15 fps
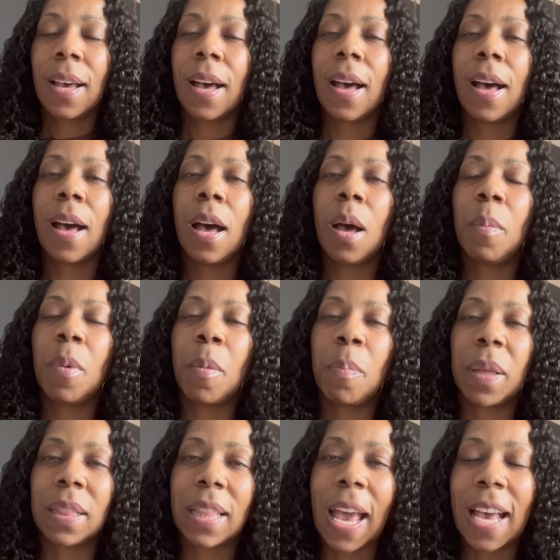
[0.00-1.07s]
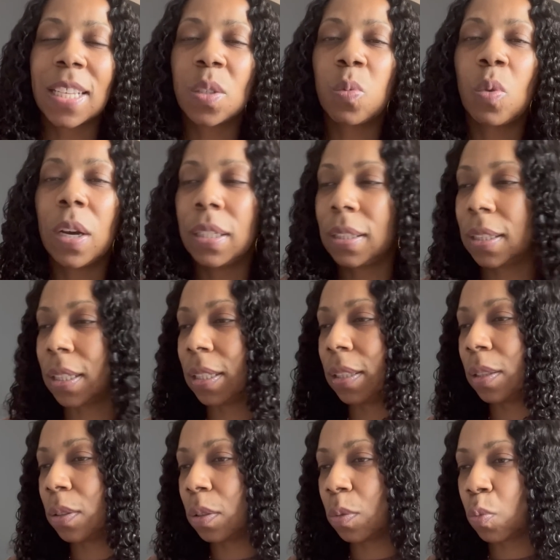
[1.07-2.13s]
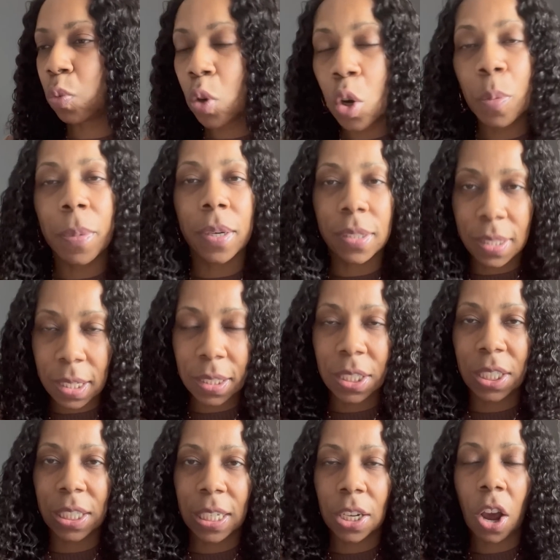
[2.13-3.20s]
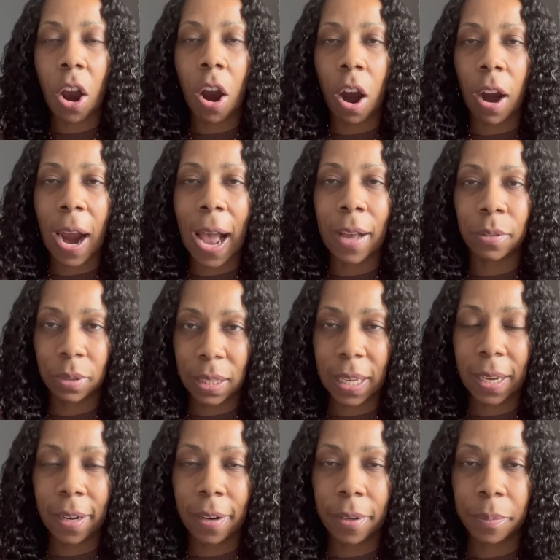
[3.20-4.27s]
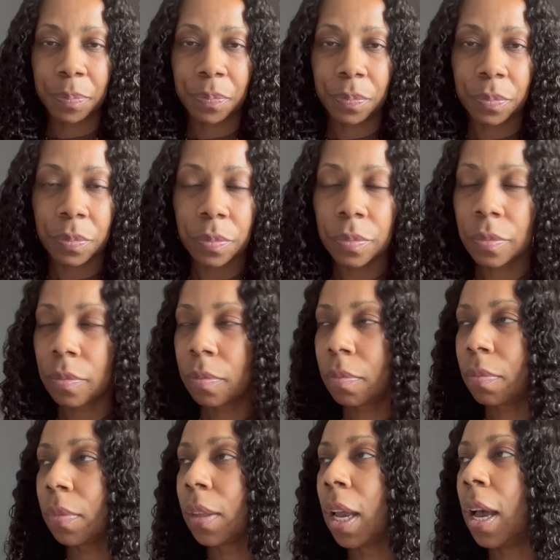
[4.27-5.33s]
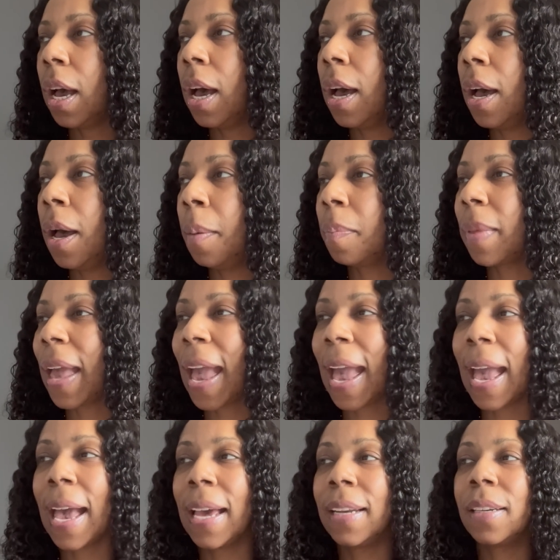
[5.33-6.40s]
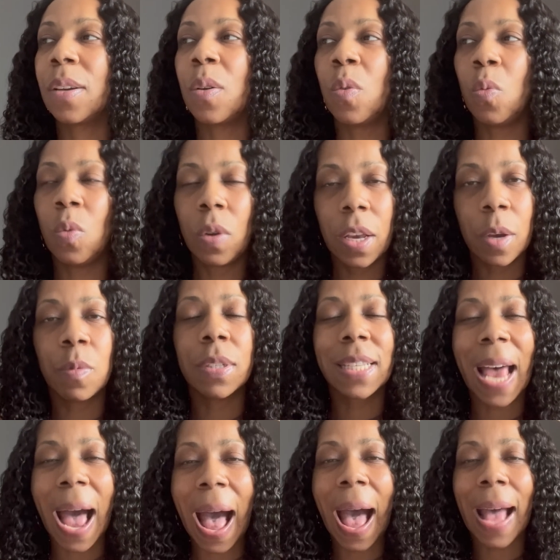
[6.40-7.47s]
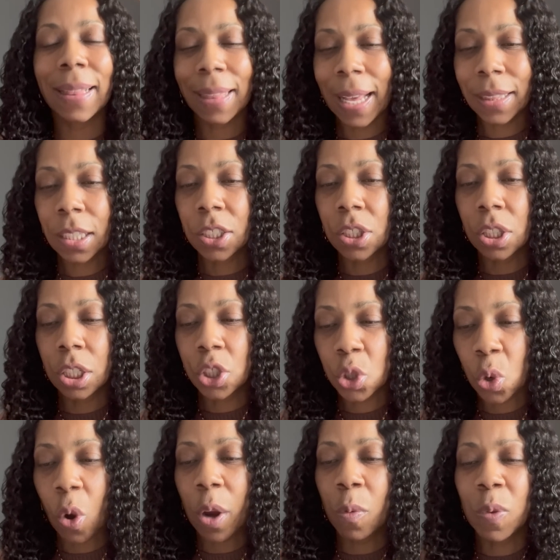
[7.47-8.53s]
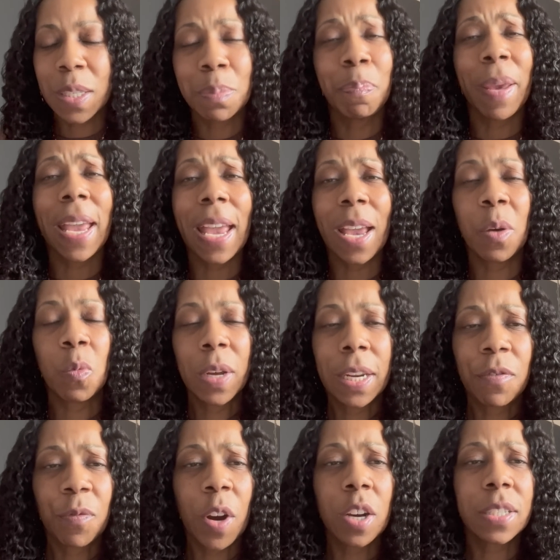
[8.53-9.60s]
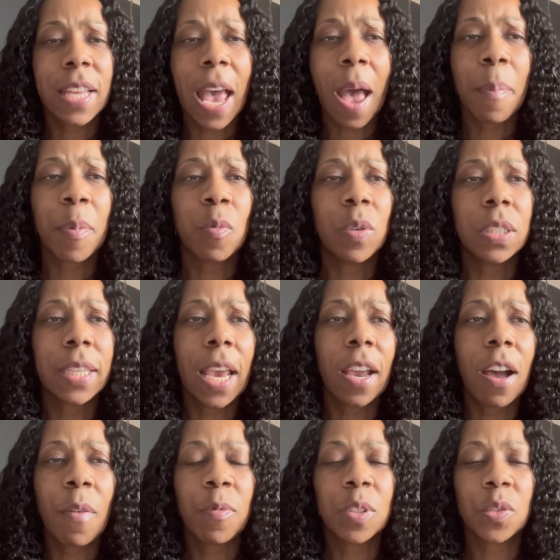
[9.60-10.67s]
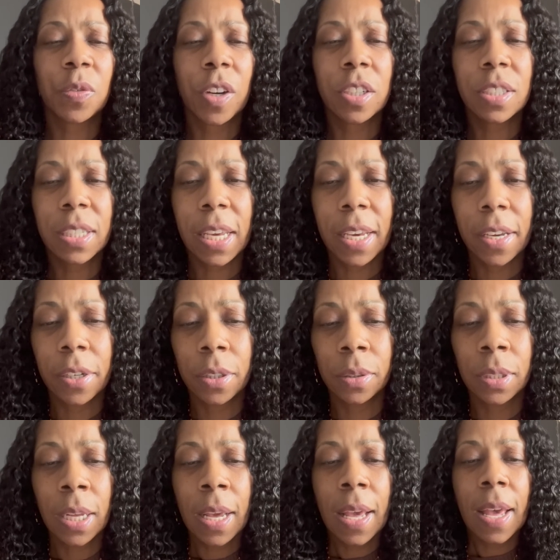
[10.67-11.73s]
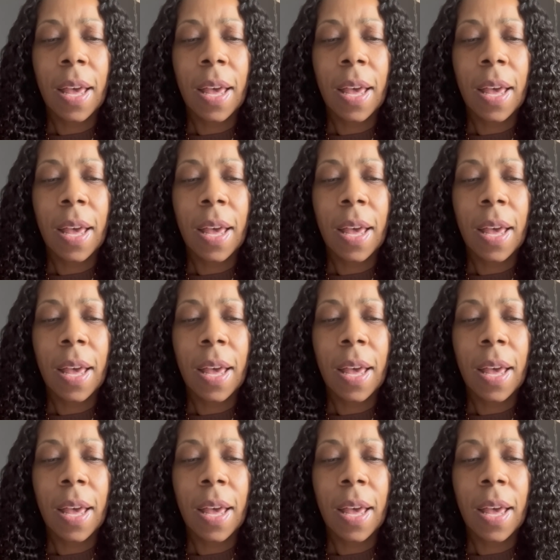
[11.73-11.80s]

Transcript: Um, but that's what the rumors and shit are out there. Um, and it was hot. Like the, the story was big when it first happened, when Takeoff was first killed.